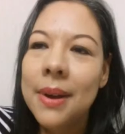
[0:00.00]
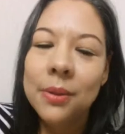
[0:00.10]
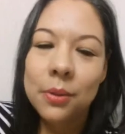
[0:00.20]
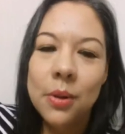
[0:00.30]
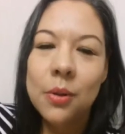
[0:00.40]

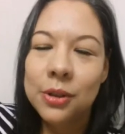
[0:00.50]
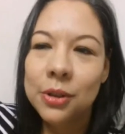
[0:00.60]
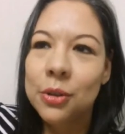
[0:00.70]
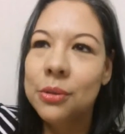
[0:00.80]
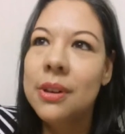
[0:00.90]
my three
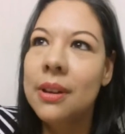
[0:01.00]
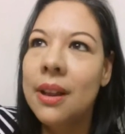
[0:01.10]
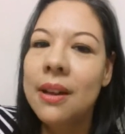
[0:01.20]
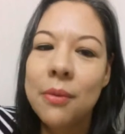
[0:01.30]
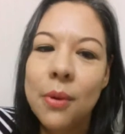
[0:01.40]
older
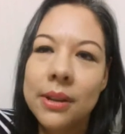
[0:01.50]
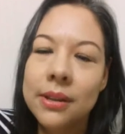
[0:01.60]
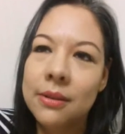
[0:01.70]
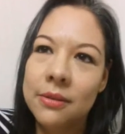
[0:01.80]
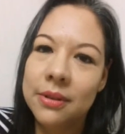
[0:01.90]
children love going
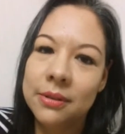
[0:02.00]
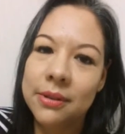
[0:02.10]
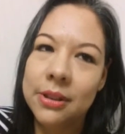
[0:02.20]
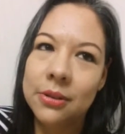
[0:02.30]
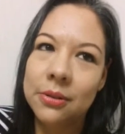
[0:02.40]
to the
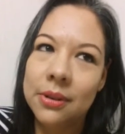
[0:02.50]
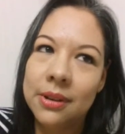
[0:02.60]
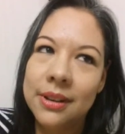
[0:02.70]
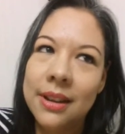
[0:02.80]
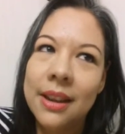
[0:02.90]
grocery
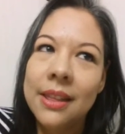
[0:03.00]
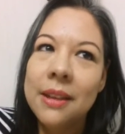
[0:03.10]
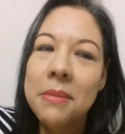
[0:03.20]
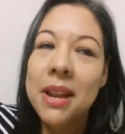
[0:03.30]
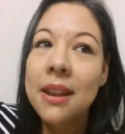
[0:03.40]
store.
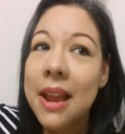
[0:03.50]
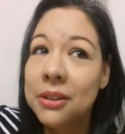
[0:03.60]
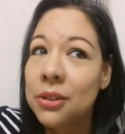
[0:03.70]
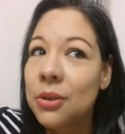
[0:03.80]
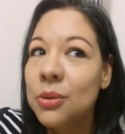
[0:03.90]
The man
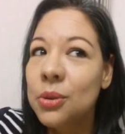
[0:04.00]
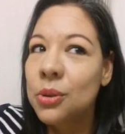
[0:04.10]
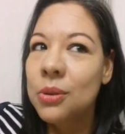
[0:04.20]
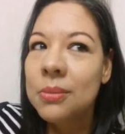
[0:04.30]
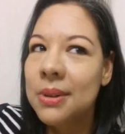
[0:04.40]
likes to go
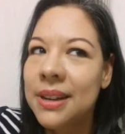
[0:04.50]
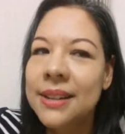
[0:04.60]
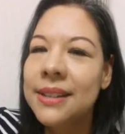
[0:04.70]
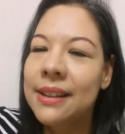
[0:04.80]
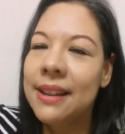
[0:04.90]
too, but
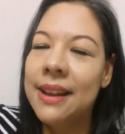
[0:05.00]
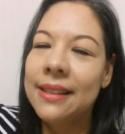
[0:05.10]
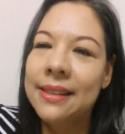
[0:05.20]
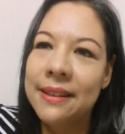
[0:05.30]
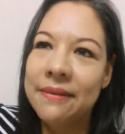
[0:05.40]
he doesn't
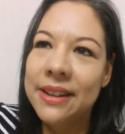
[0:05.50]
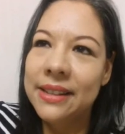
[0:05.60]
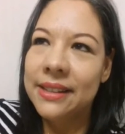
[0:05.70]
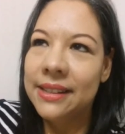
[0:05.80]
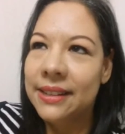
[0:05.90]
like love
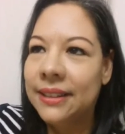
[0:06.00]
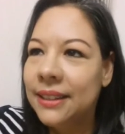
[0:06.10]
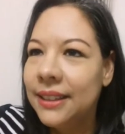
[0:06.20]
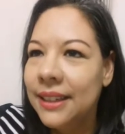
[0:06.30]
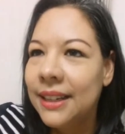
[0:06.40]
it.
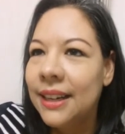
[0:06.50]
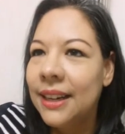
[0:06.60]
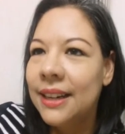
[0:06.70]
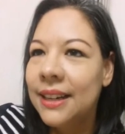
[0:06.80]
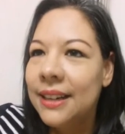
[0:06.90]

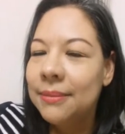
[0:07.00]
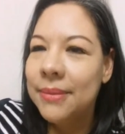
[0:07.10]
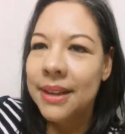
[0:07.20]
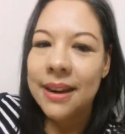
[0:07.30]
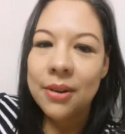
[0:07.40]

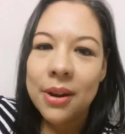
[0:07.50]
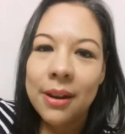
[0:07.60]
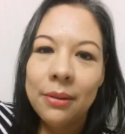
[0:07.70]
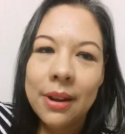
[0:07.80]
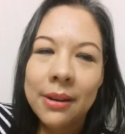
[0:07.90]
Um, and I'd,
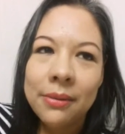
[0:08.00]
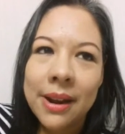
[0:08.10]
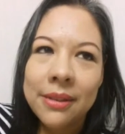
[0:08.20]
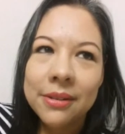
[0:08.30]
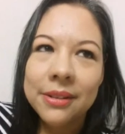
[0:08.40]
i
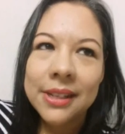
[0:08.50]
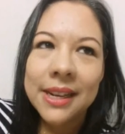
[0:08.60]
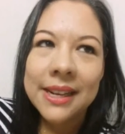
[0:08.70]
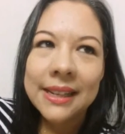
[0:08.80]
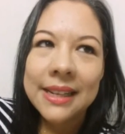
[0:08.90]
rather
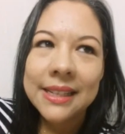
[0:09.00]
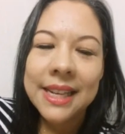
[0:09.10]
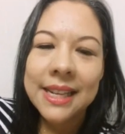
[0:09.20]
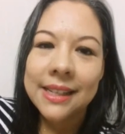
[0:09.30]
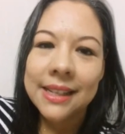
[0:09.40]
take
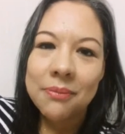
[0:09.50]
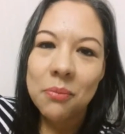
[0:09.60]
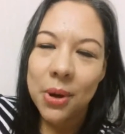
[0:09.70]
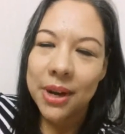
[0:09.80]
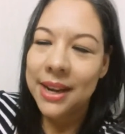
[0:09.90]
less kids
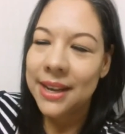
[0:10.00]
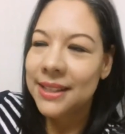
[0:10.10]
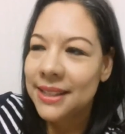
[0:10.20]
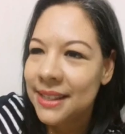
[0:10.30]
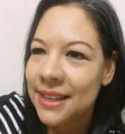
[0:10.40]
than more
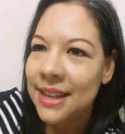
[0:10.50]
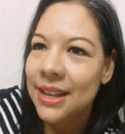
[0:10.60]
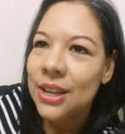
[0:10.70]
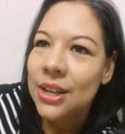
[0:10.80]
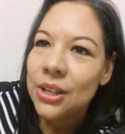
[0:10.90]
kids.
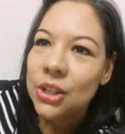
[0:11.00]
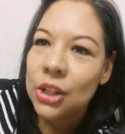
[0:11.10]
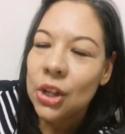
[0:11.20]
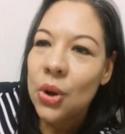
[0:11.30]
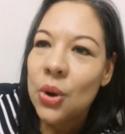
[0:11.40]

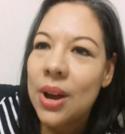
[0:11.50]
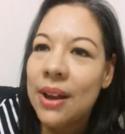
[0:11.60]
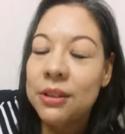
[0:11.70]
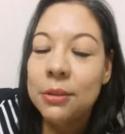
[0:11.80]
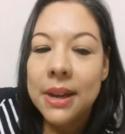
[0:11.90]
So
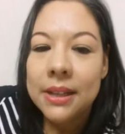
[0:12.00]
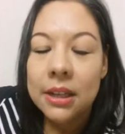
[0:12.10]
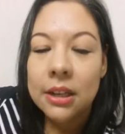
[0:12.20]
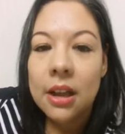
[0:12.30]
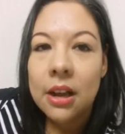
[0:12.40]
after my
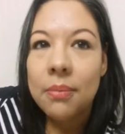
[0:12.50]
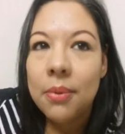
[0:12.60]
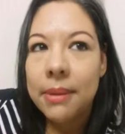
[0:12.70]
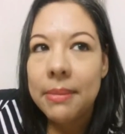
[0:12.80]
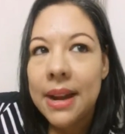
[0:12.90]
10 o'clock
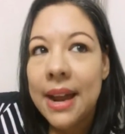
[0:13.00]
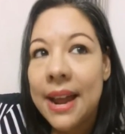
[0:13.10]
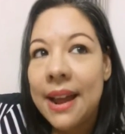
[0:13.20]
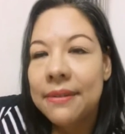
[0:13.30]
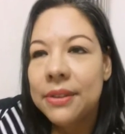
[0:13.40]
appointment,
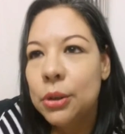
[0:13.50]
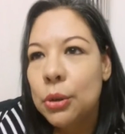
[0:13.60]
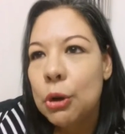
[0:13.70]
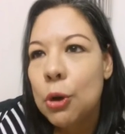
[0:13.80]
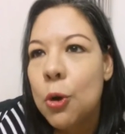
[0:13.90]
I have
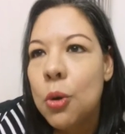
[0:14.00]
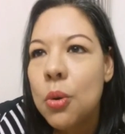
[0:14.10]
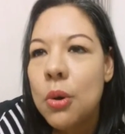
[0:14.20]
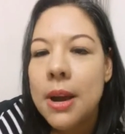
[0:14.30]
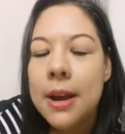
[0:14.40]
to
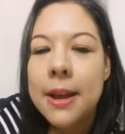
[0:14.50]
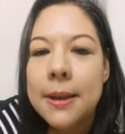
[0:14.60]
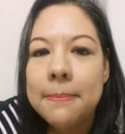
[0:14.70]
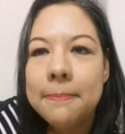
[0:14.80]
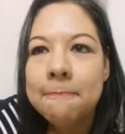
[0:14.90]
go
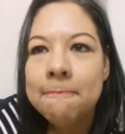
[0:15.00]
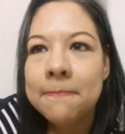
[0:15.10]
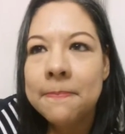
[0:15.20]
um,